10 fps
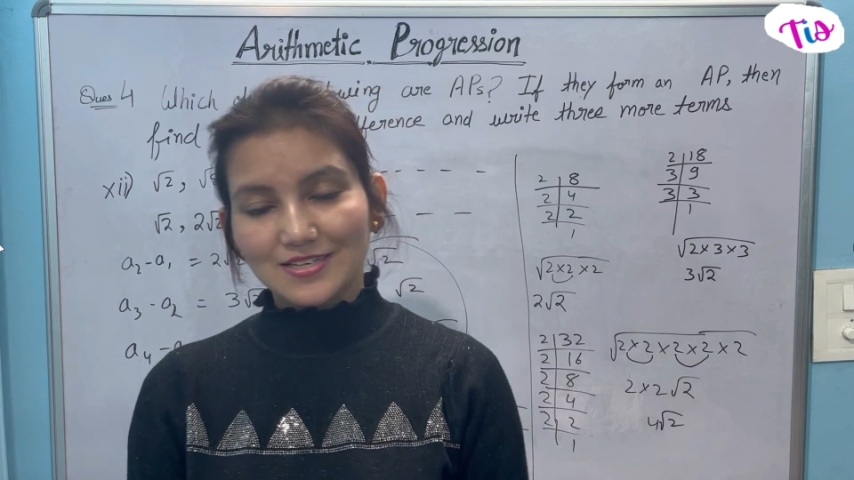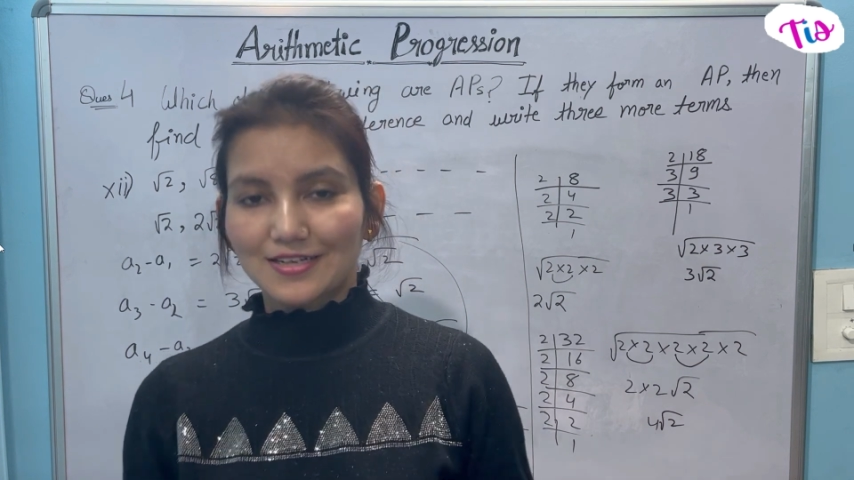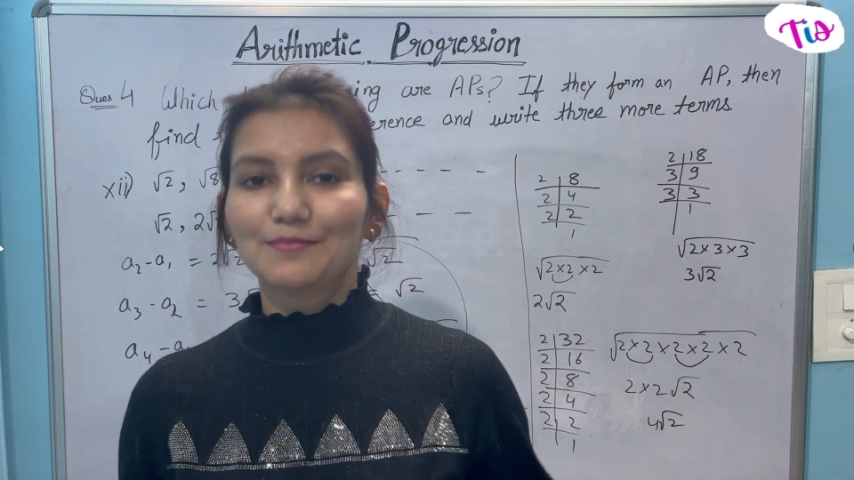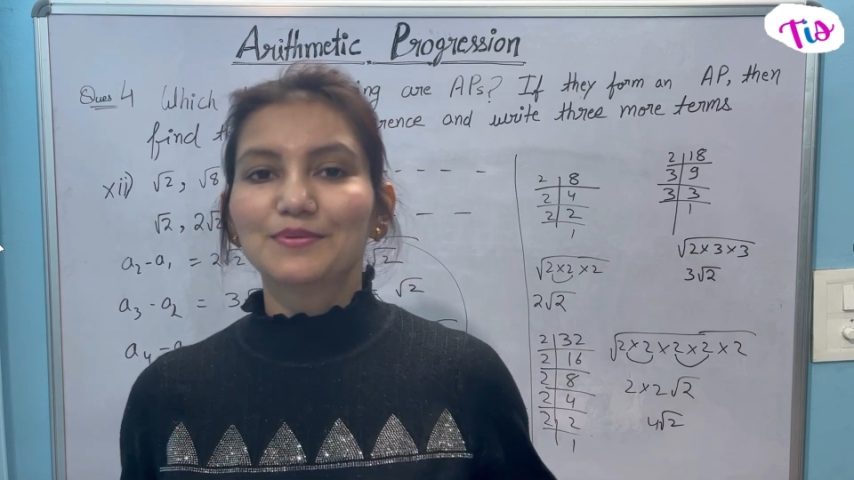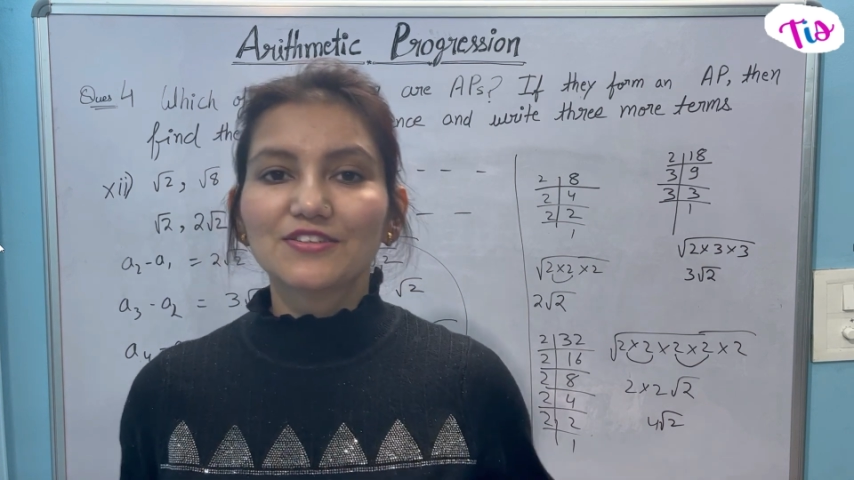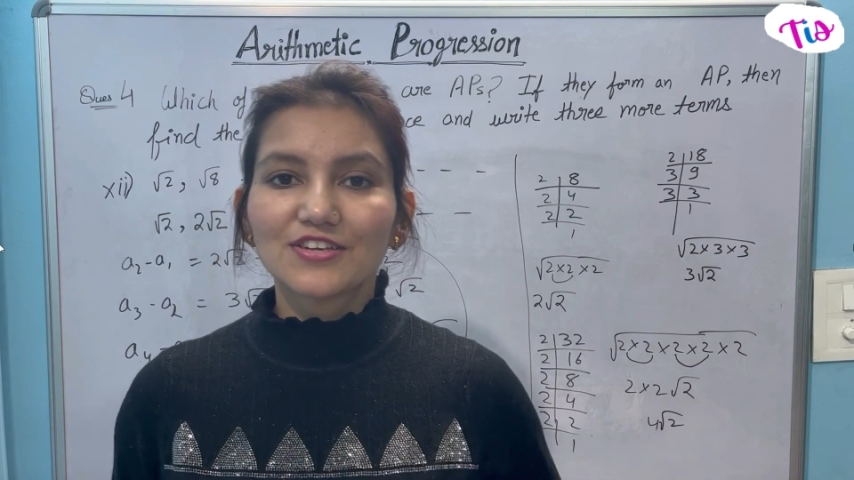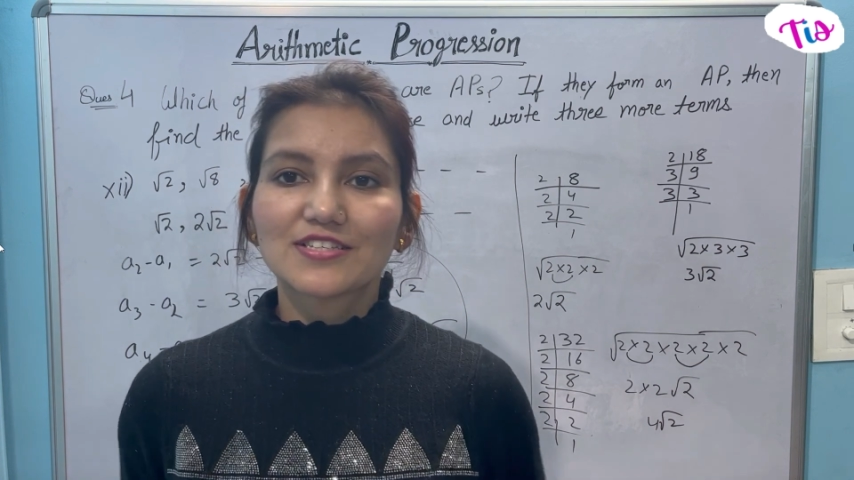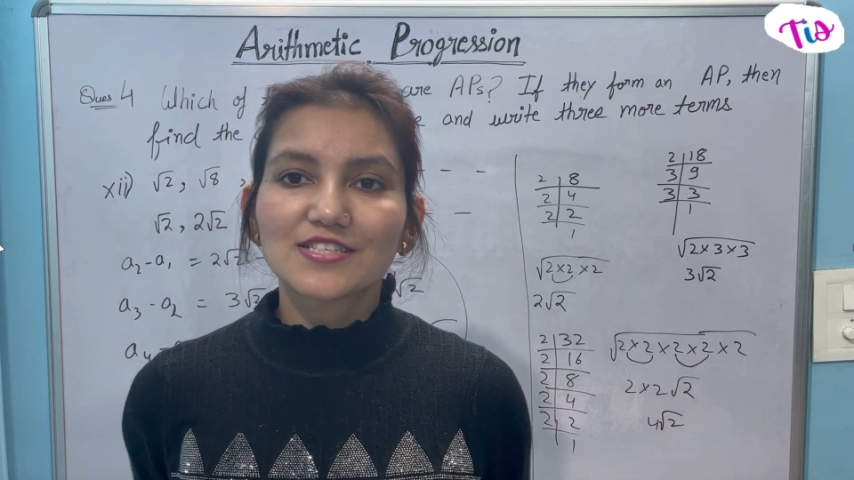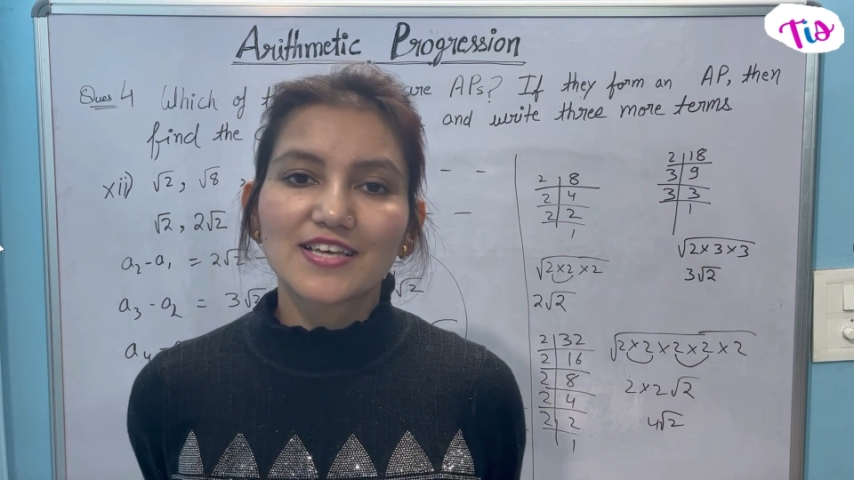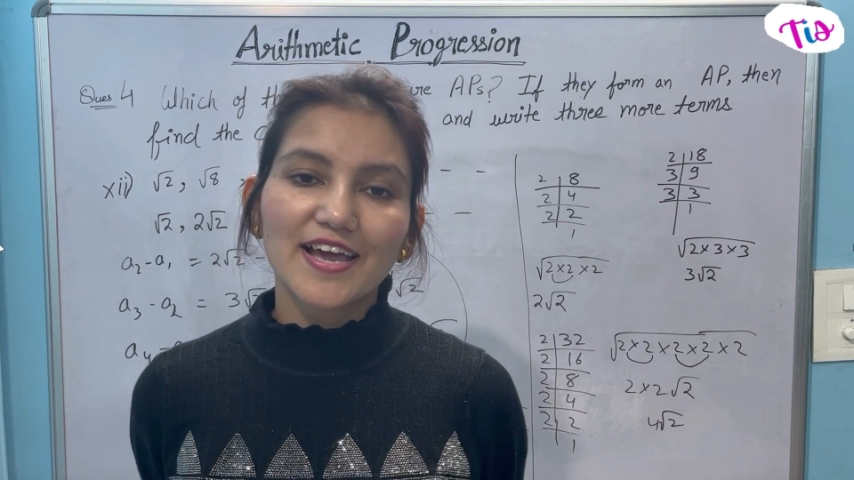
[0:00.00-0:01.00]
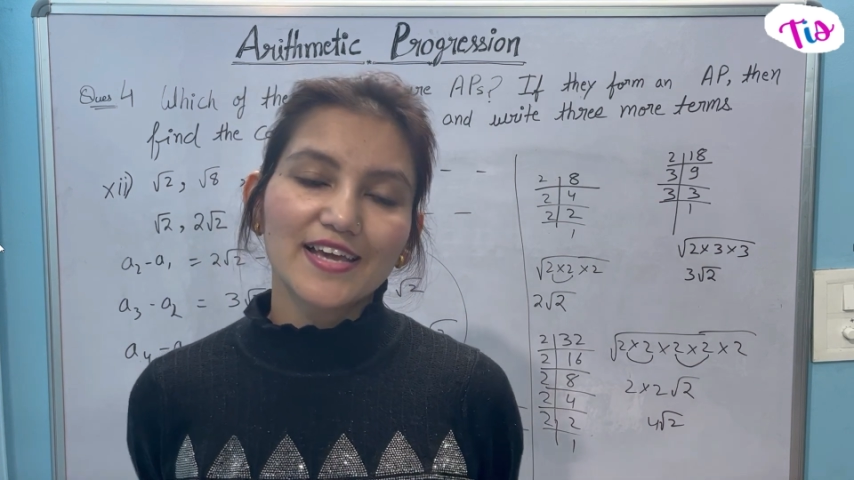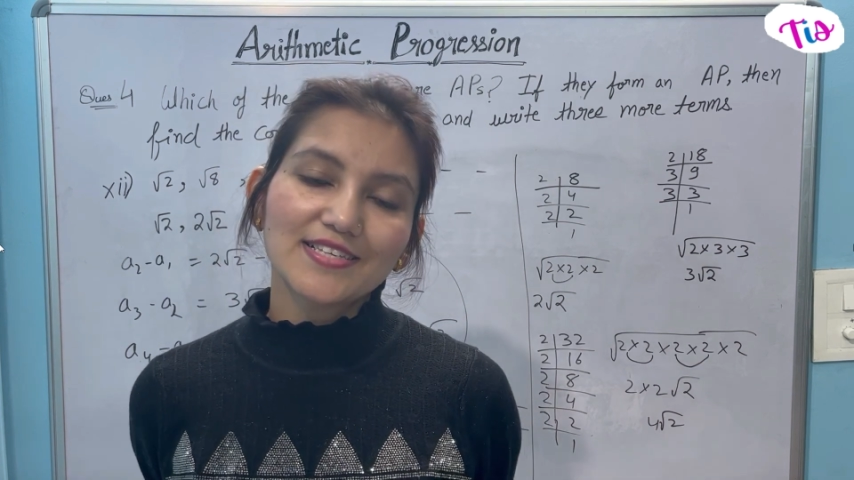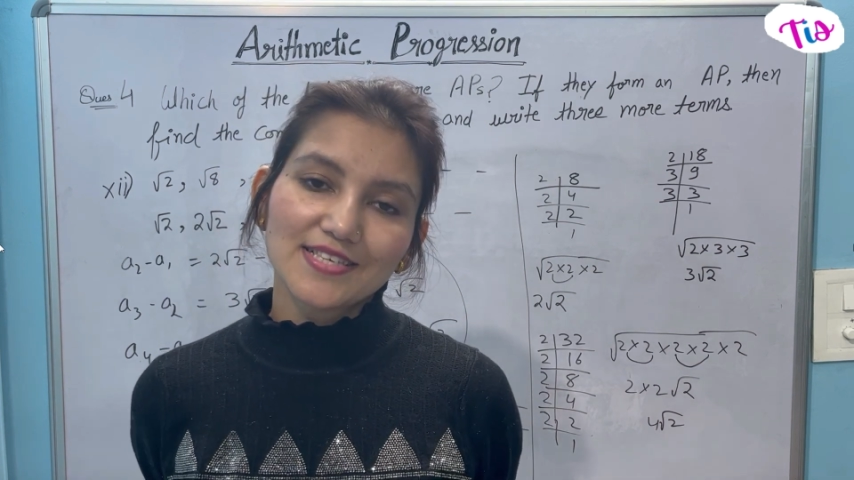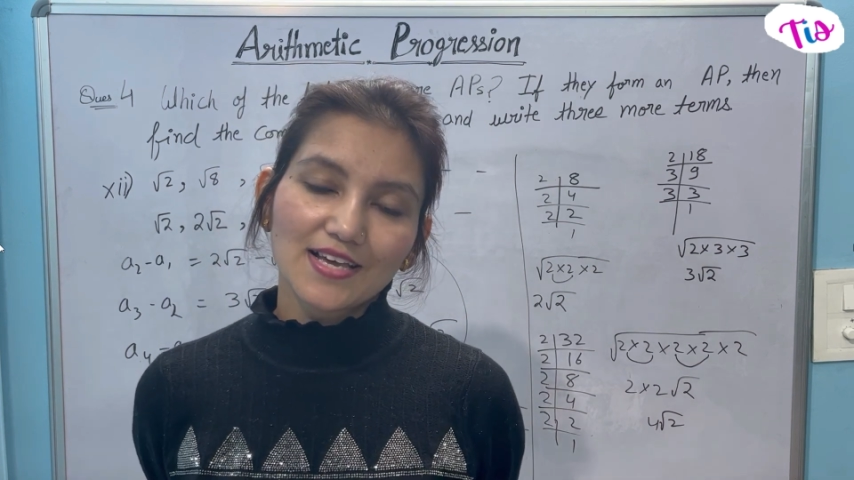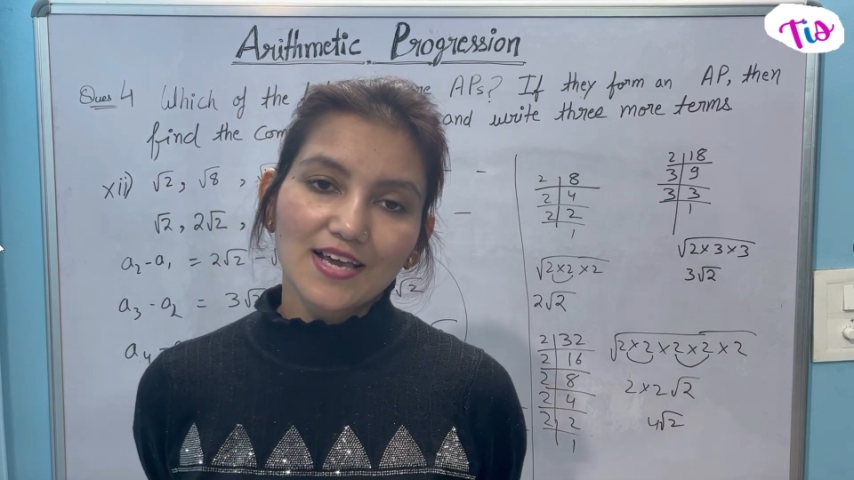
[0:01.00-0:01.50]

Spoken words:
complete the exercise,